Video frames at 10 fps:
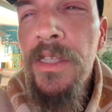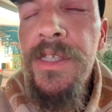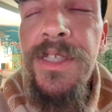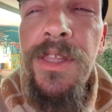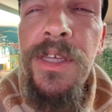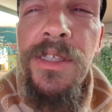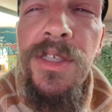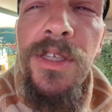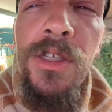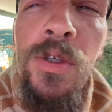a list of things
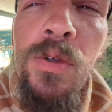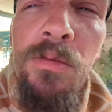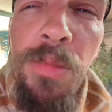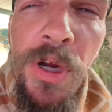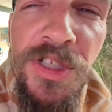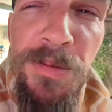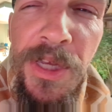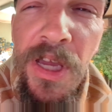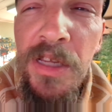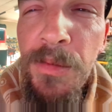to do and parts
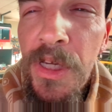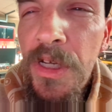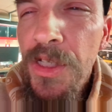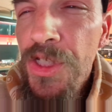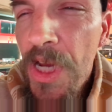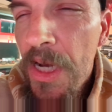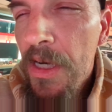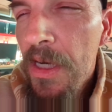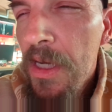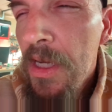behind me on a chair.